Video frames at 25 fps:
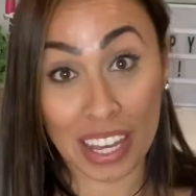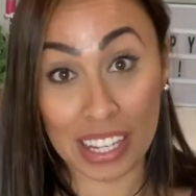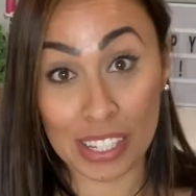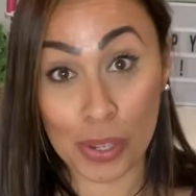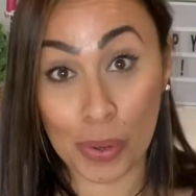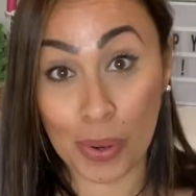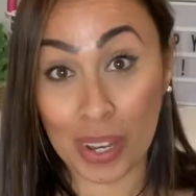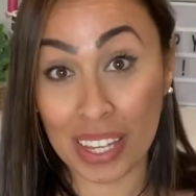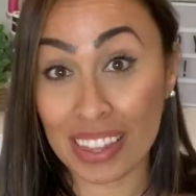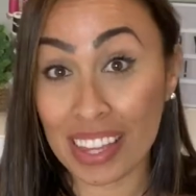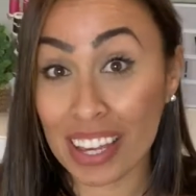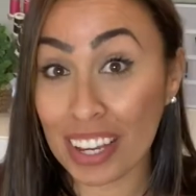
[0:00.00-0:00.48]
so
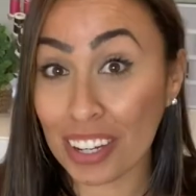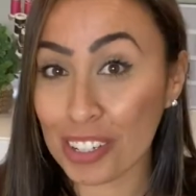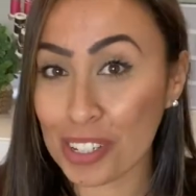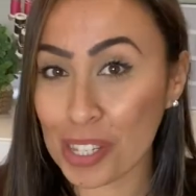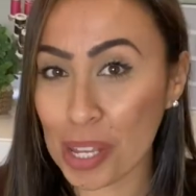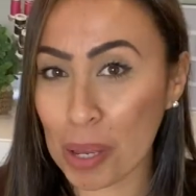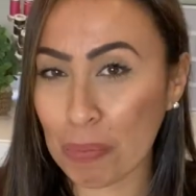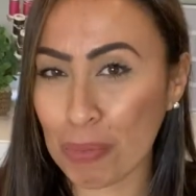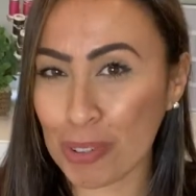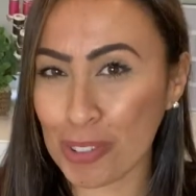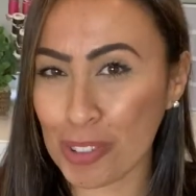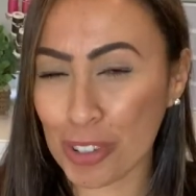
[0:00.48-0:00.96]
I think our
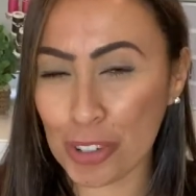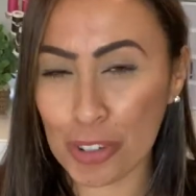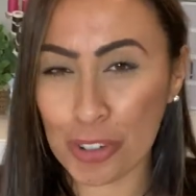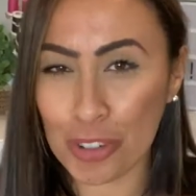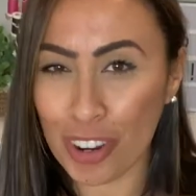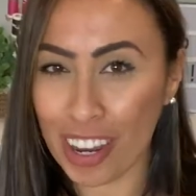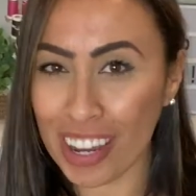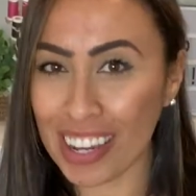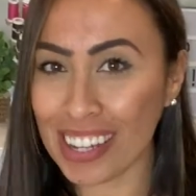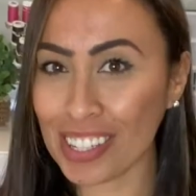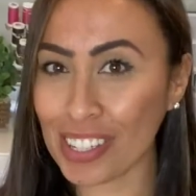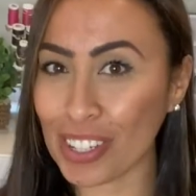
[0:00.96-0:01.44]
samples are
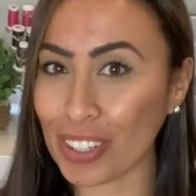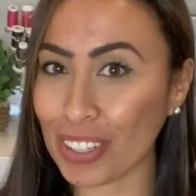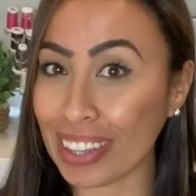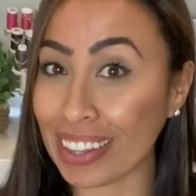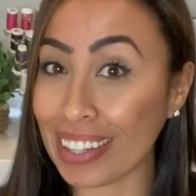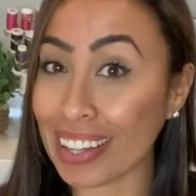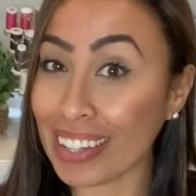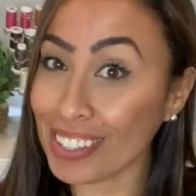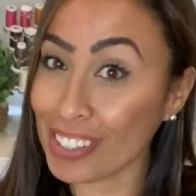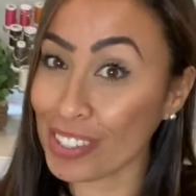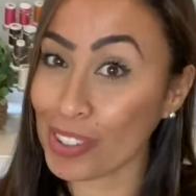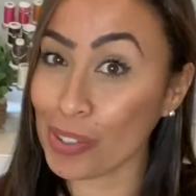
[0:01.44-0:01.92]
dry, so
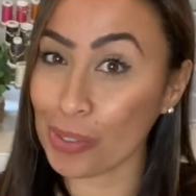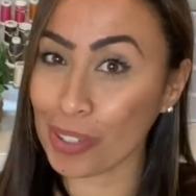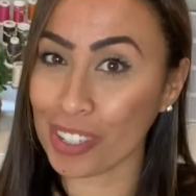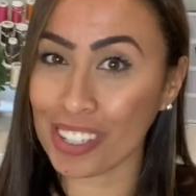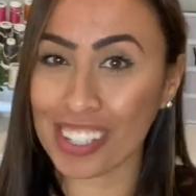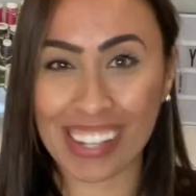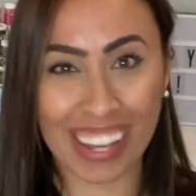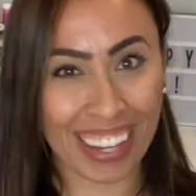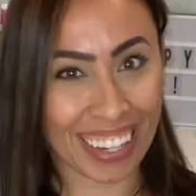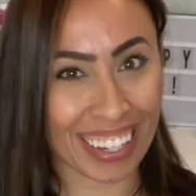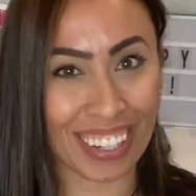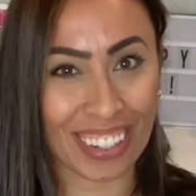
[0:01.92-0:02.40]
let's do our
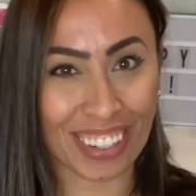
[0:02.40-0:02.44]
second